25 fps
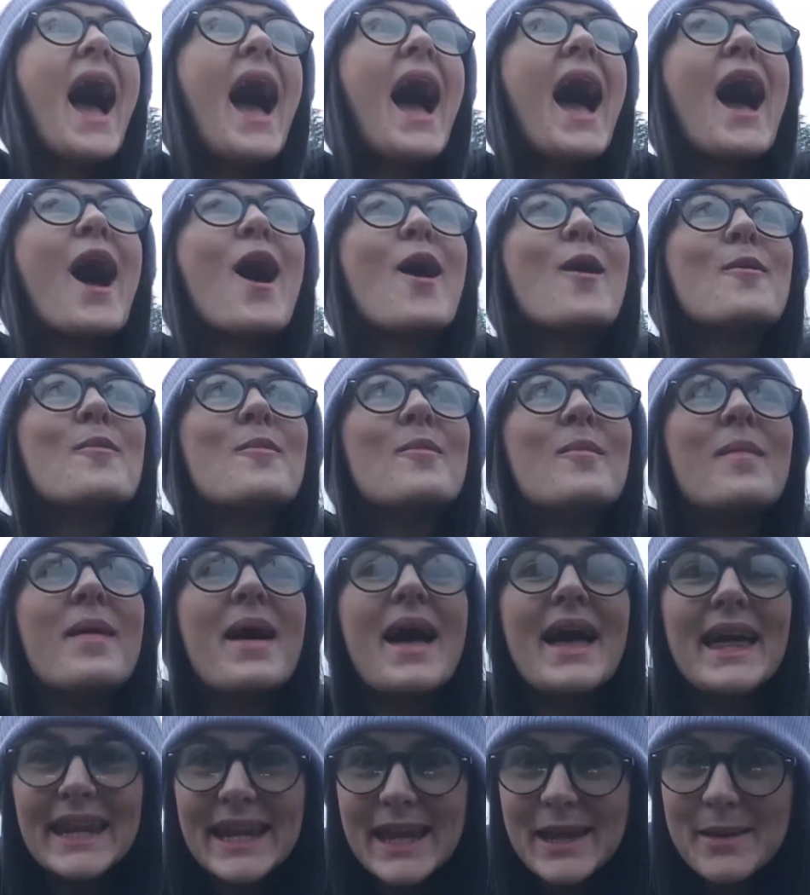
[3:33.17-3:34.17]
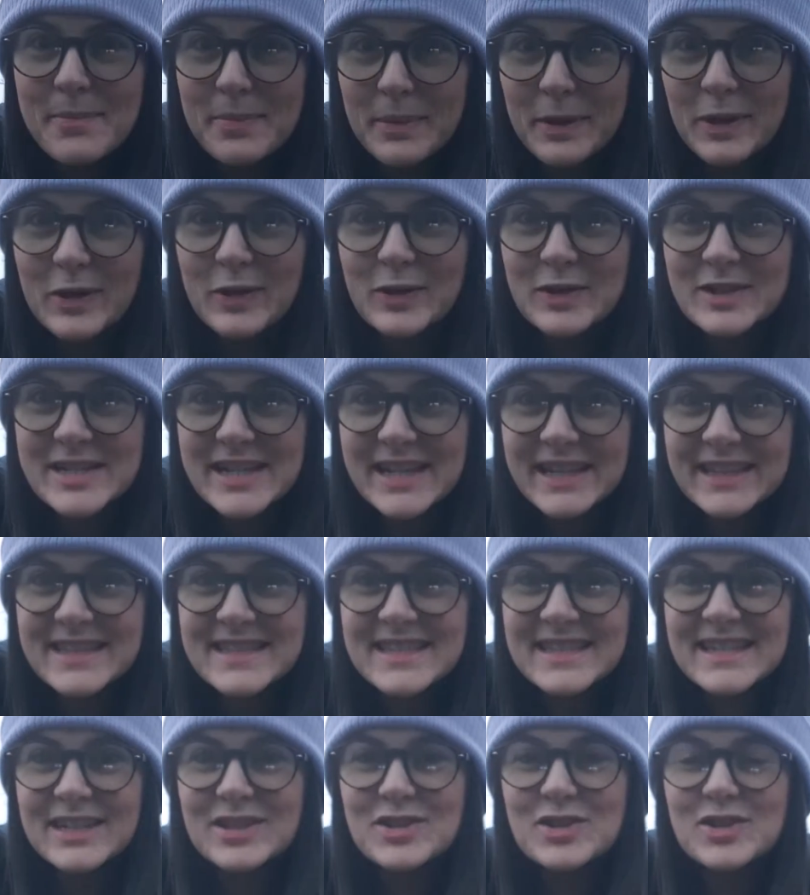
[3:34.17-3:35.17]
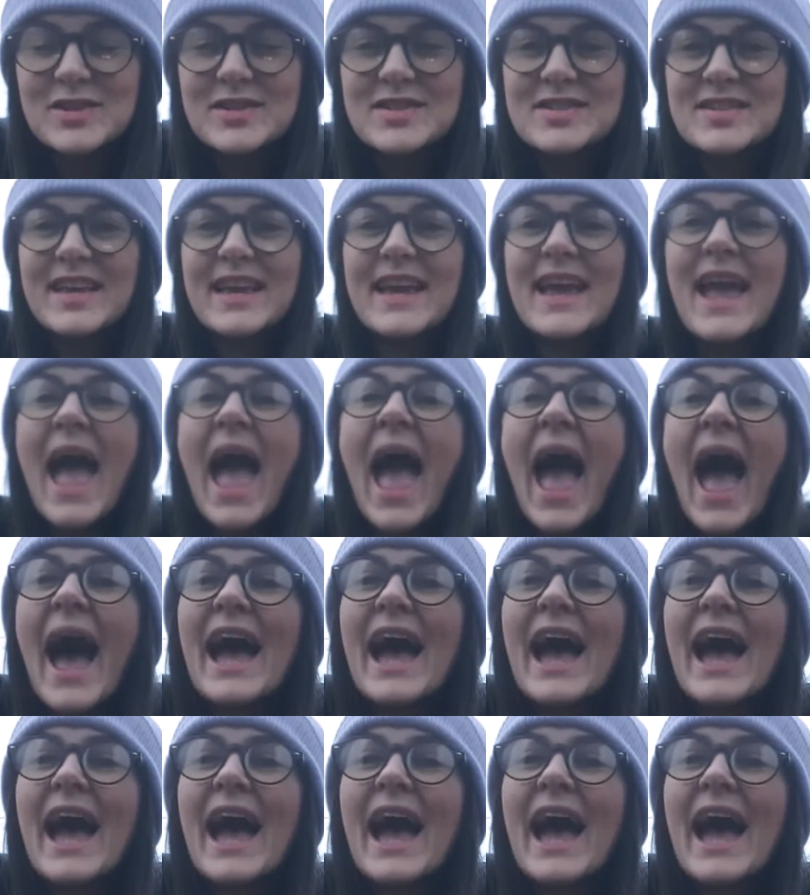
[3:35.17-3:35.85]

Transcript: How many blue tits did you see?